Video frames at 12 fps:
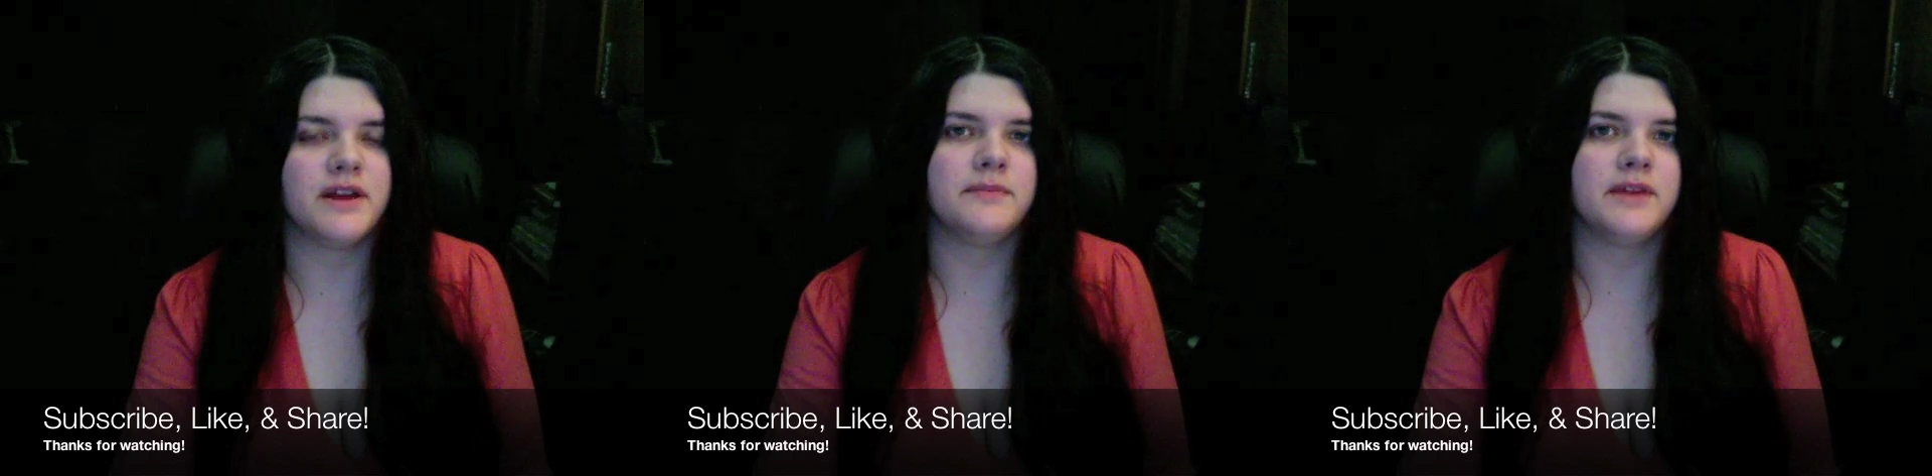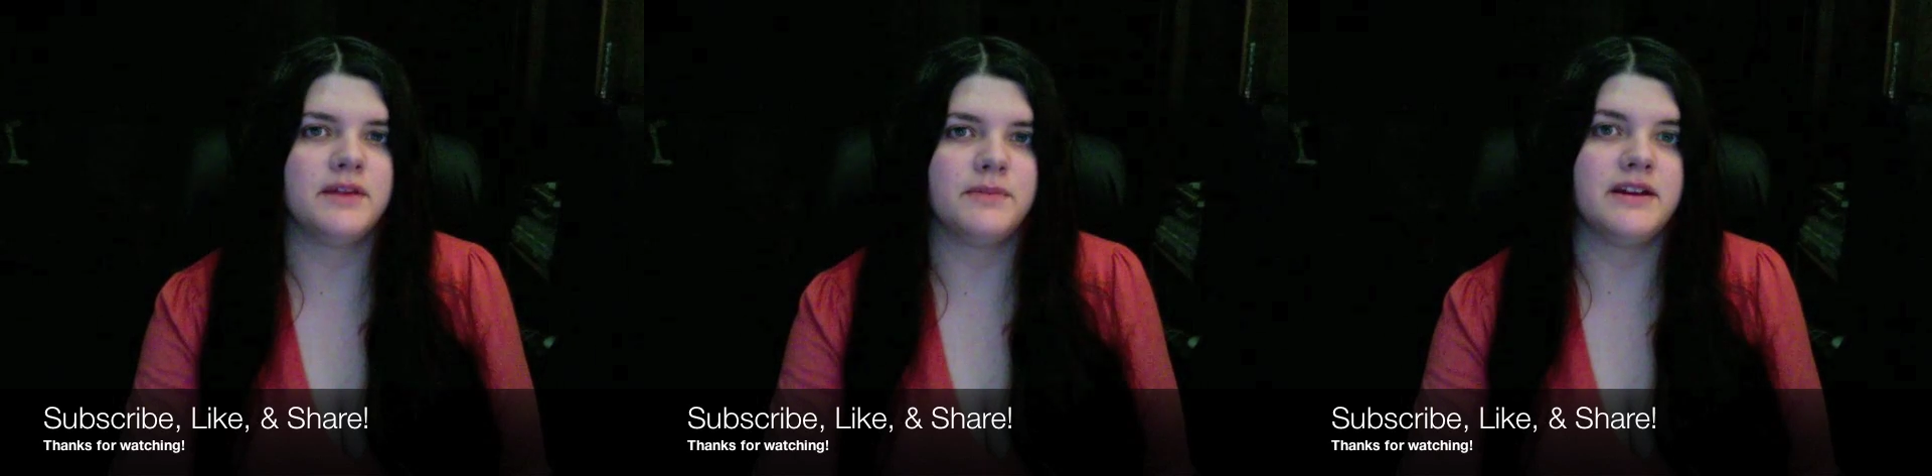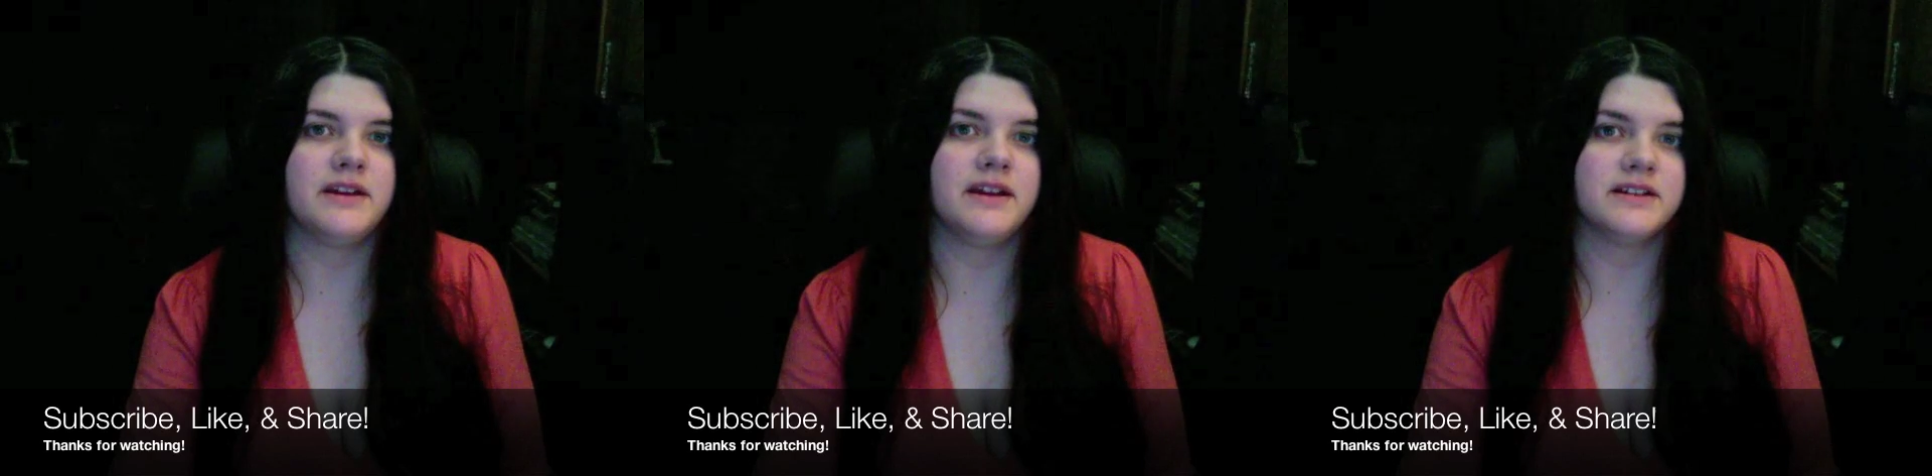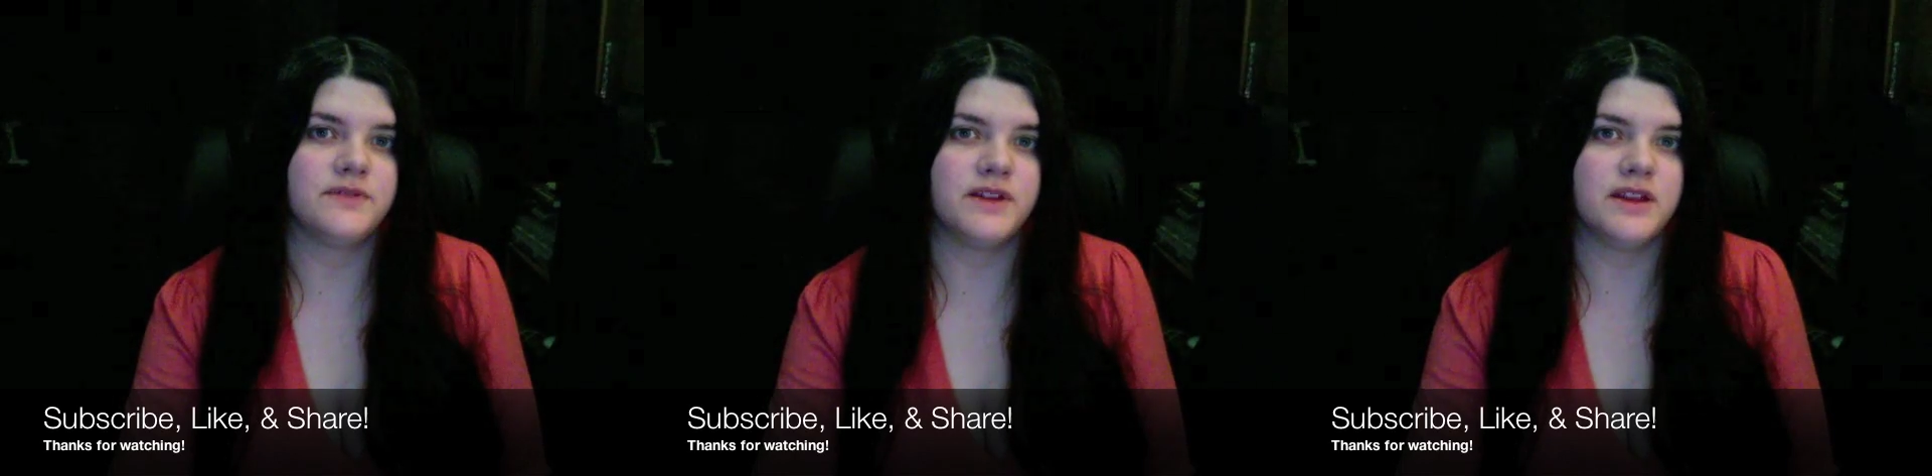in my next
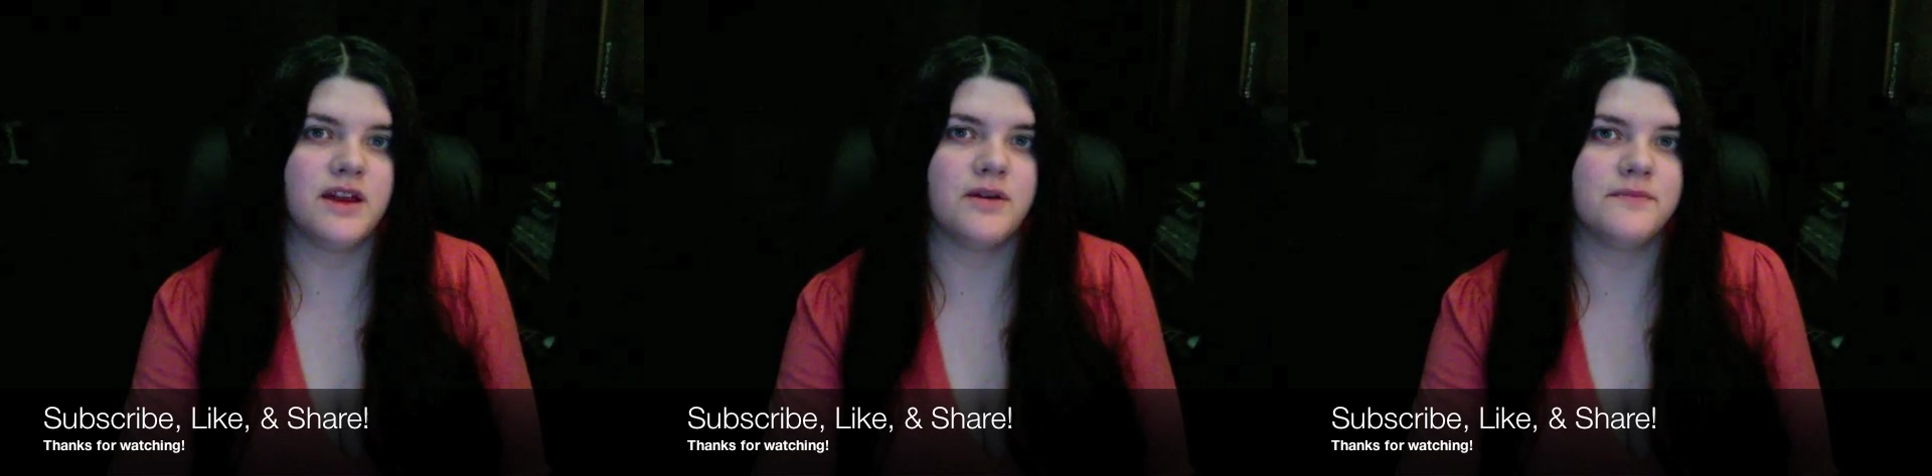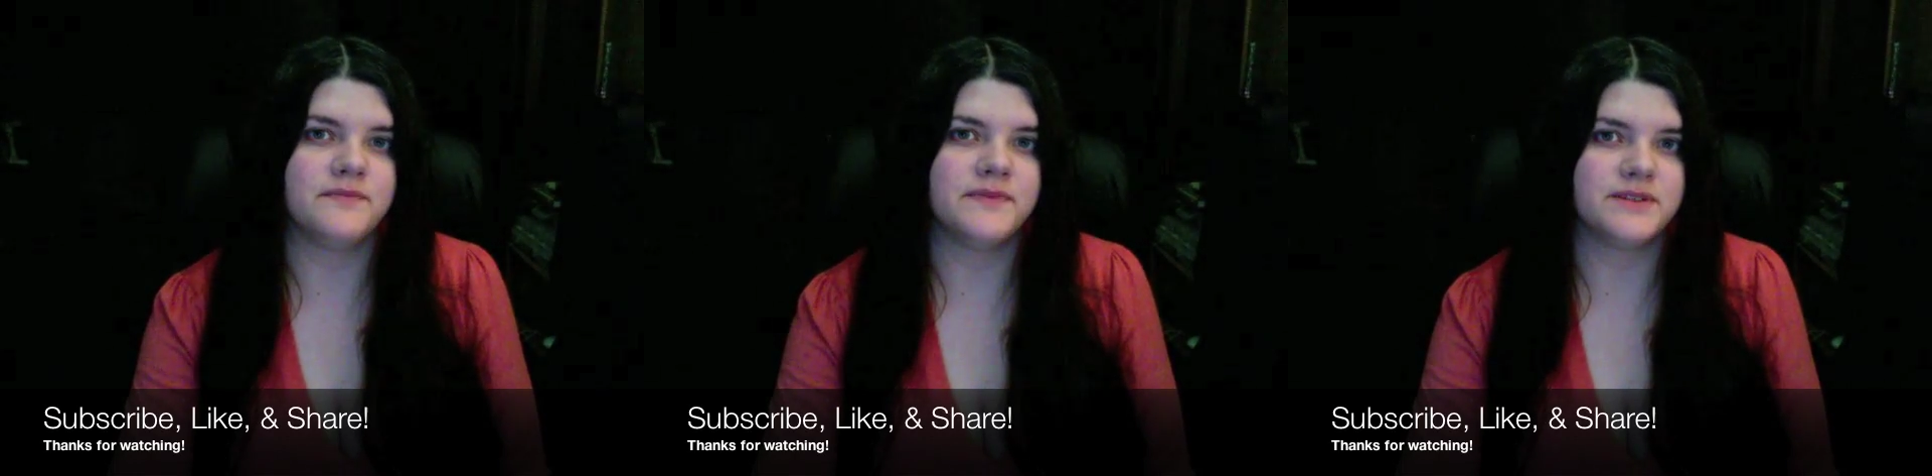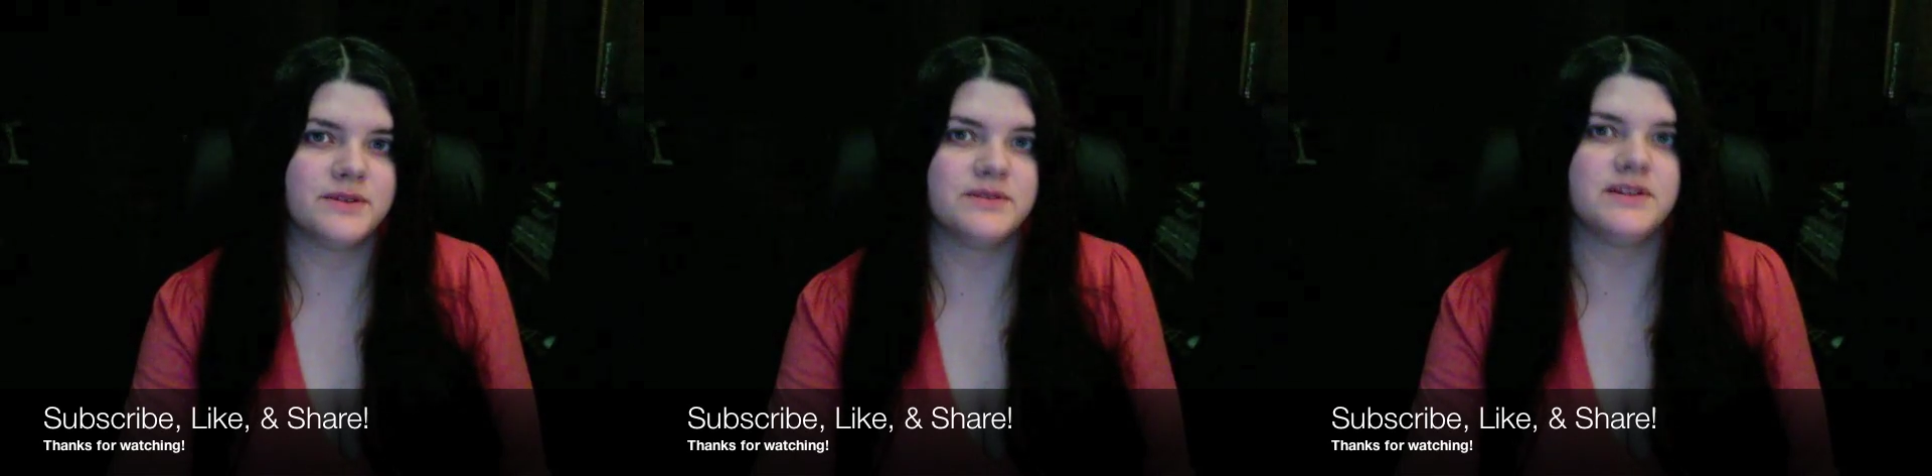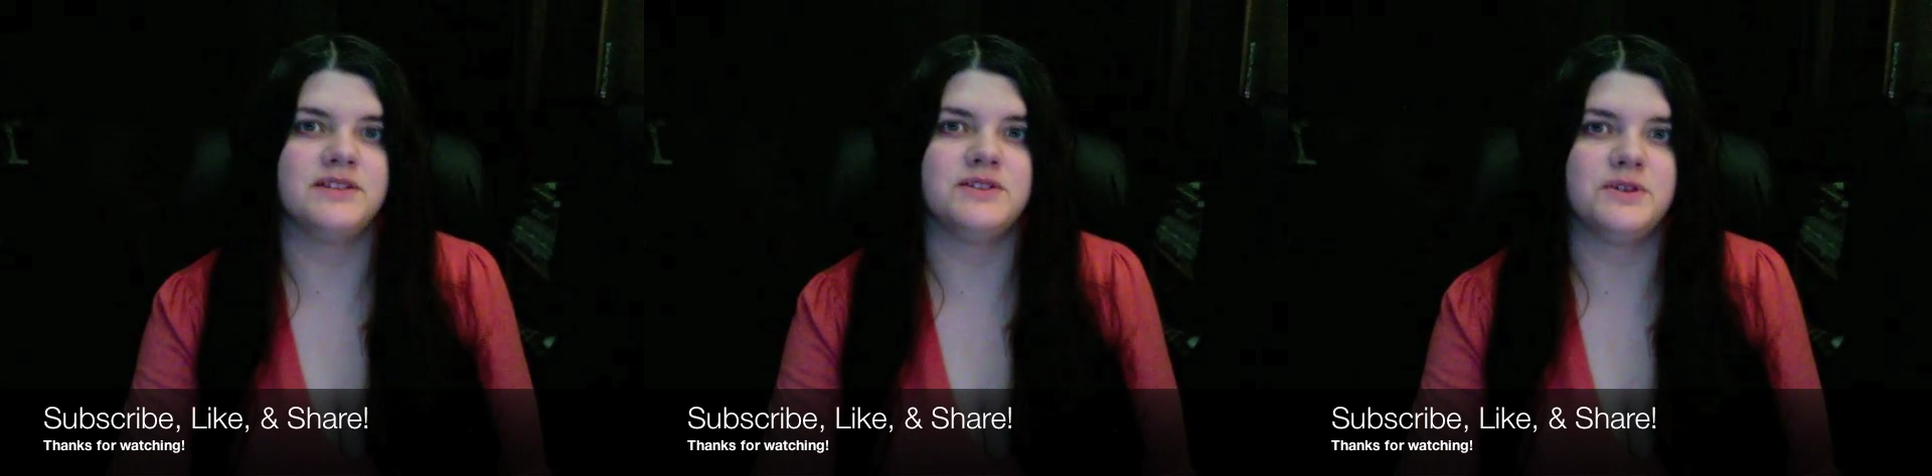video, so stay
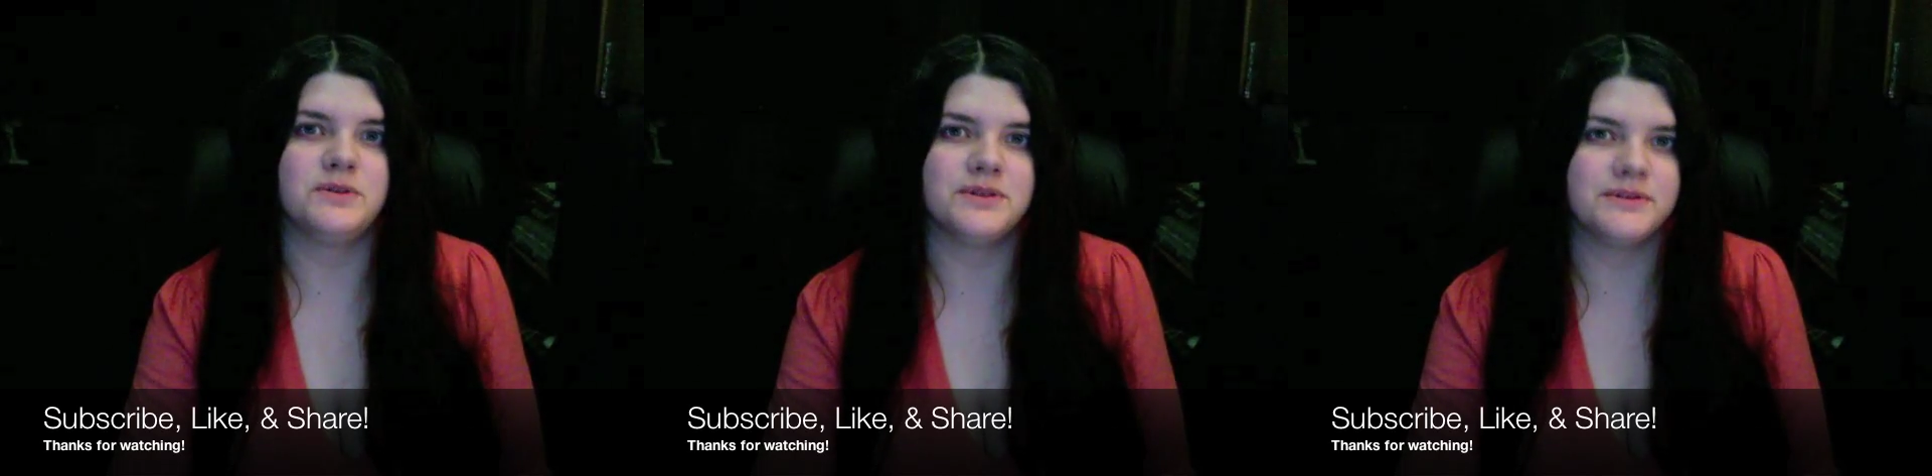tuned.